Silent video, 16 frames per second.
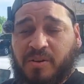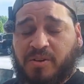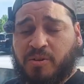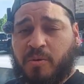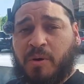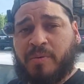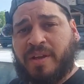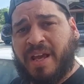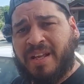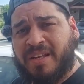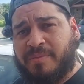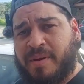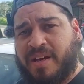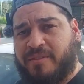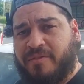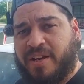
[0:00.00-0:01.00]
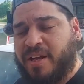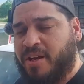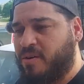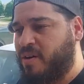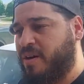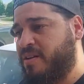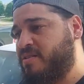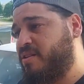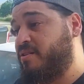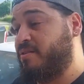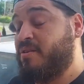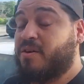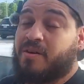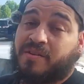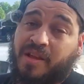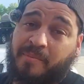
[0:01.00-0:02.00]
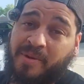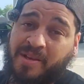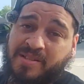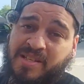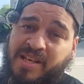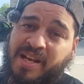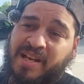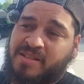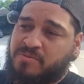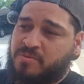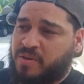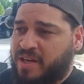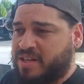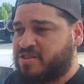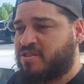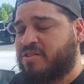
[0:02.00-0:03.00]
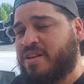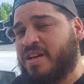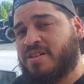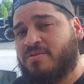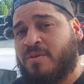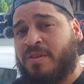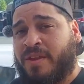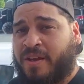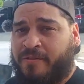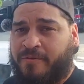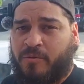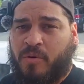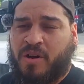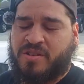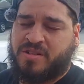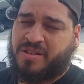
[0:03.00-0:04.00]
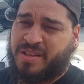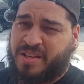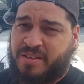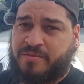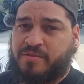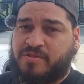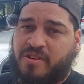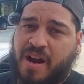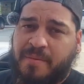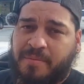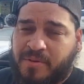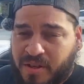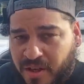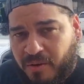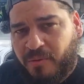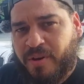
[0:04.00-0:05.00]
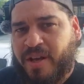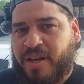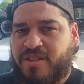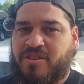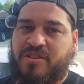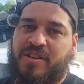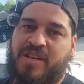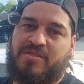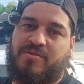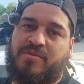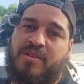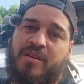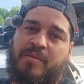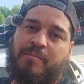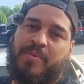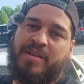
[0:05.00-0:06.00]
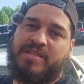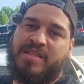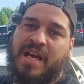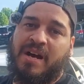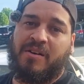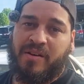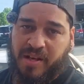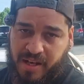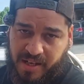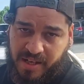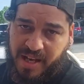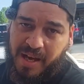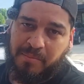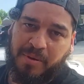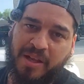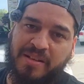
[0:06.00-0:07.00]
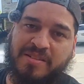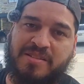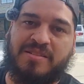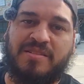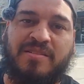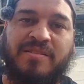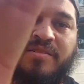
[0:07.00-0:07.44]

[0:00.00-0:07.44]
do what we can to make a video on it. So that being said guys, we'll catch you on the next one. Thank you for watching and thank you for subscribing. We'll catch you on the next one. Peace out and God bless.